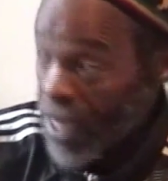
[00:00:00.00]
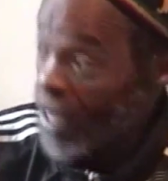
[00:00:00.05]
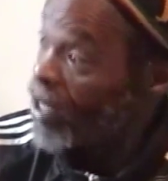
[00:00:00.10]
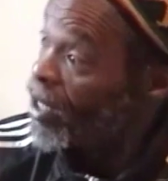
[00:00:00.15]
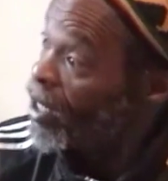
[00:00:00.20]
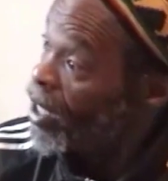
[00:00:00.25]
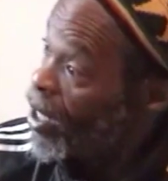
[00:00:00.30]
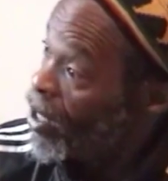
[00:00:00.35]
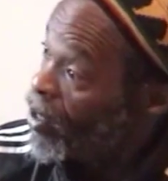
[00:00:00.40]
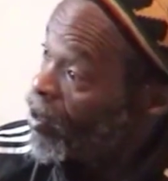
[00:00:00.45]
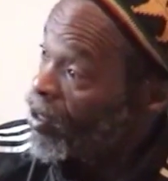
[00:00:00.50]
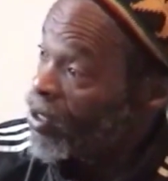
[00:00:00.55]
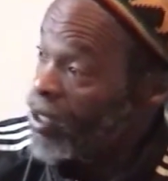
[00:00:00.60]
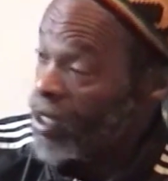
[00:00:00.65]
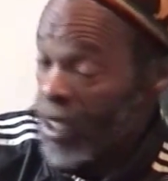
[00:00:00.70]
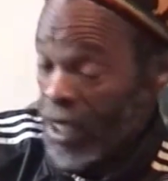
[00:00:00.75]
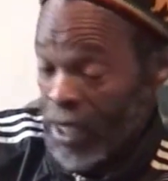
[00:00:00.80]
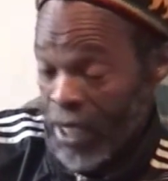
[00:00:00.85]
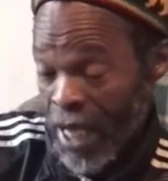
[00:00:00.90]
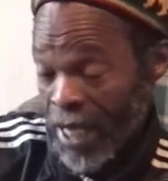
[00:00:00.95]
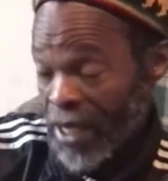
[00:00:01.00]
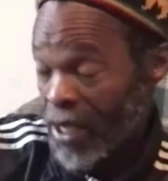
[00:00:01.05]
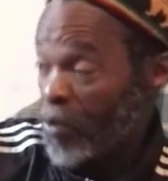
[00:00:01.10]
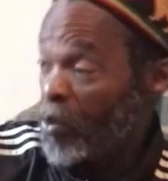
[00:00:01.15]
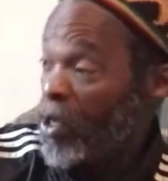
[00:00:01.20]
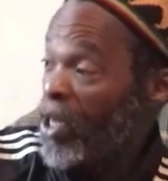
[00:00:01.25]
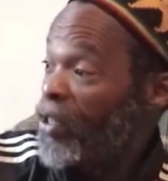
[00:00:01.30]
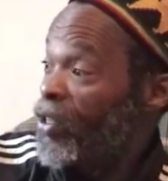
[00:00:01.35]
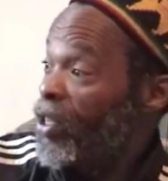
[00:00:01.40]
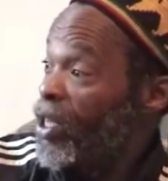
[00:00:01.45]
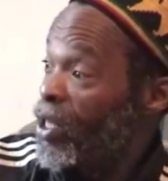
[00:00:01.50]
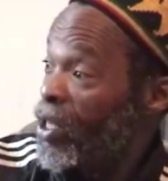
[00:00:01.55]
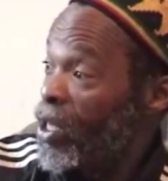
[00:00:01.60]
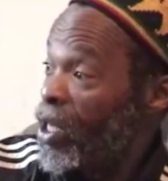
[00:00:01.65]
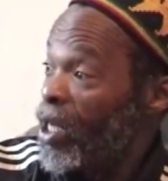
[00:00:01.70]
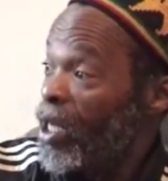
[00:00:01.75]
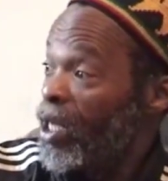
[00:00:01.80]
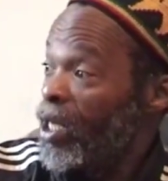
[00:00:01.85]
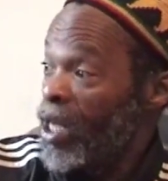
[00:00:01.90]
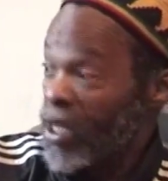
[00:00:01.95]
And there is, it has a message,
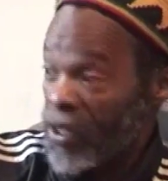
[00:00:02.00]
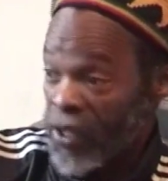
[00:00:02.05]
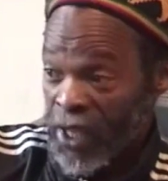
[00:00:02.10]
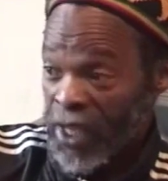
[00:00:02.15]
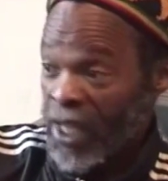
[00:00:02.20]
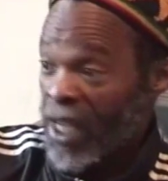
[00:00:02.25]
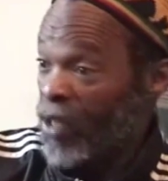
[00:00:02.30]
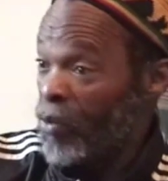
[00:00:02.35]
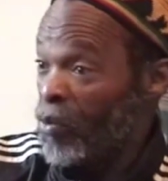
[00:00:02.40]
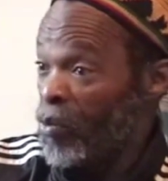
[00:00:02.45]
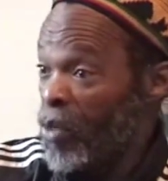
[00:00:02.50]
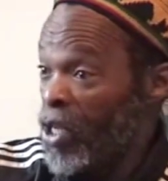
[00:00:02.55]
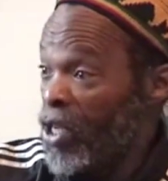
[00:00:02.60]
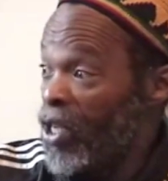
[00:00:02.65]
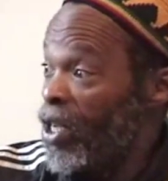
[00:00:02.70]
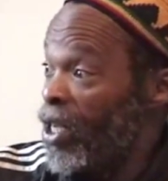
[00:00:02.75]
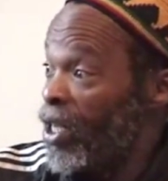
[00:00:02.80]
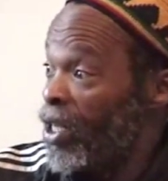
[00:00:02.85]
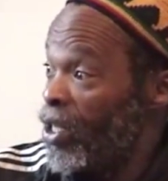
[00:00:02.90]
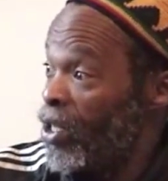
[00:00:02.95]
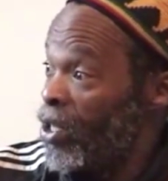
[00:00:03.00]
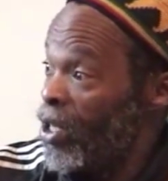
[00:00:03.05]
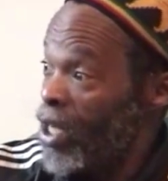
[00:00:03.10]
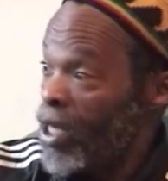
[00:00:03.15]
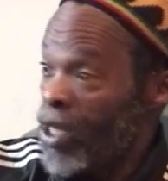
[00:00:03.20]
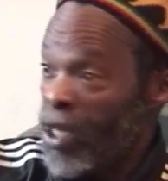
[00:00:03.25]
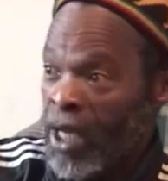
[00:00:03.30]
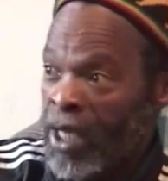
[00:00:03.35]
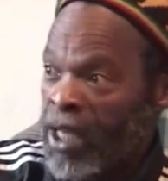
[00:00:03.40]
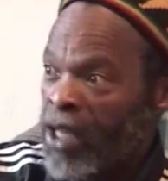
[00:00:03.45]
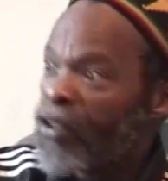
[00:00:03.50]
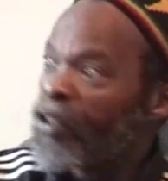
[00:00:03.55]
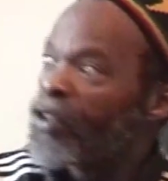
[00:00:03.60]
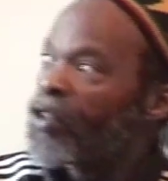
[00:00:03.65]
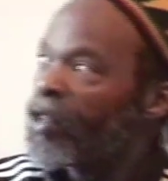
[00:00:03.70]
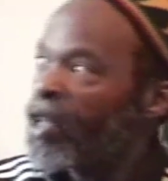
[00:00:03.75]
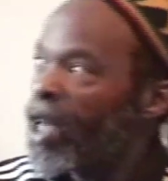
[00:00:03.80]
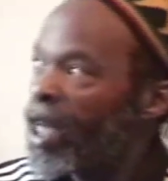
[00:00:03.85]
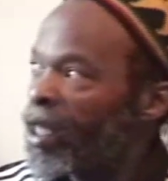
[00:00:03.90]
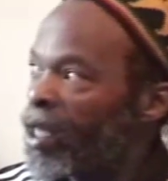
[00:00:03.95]
because it done me, I listen
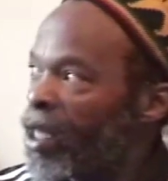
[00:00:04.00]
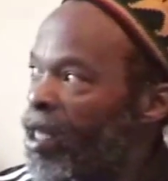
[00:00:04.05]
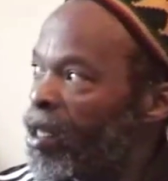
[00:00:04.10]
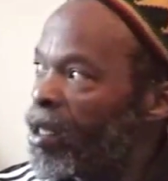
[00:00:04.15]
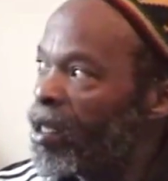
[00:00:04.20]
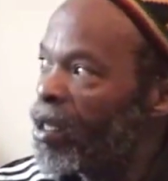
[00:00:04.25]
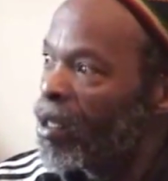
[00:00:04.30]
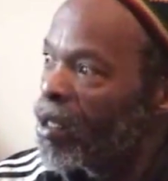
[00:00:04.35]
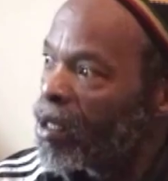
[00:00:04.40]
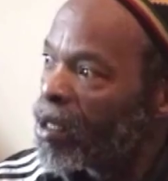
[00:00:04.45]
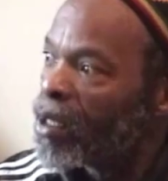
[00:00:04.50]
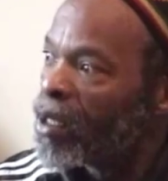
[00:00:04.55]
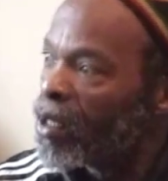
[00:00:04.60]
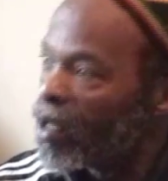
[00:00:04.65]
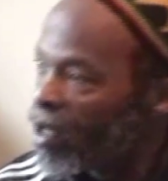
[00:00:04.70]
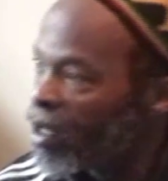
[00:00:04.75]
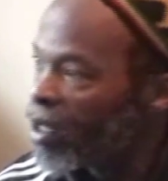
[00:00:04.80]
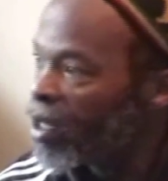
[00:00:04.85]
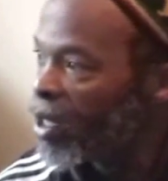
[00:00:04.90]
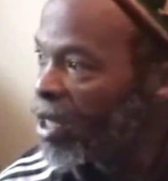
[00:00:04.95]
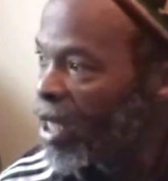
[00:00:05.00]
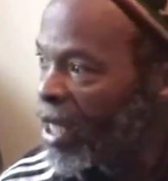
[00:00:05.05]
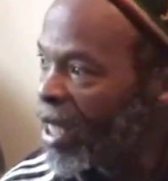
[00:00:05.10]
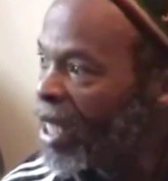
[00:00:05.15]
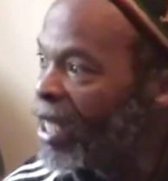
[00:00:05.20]
to that and can